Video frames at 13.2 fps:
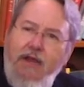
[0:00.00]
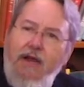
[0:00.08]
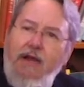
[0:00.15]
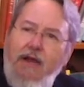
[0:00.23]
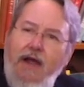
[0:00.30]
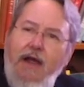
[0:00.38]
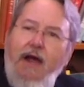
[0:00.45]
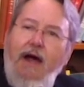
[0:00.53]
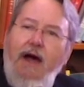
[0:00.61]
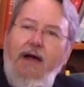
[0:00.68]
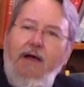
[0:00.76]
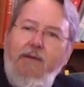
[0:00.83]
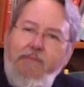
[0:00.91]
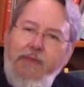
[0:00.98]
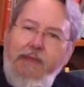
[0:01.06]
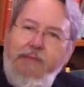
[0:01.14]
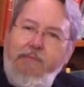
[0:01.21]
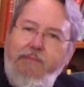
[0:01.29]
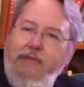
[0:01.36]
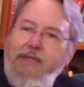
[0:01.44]
Yes. Uh,
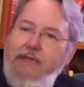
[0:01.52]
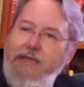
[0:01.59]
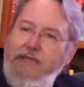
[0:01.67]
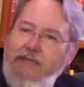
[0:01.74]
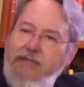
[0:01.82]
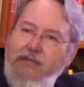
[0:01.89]
but in,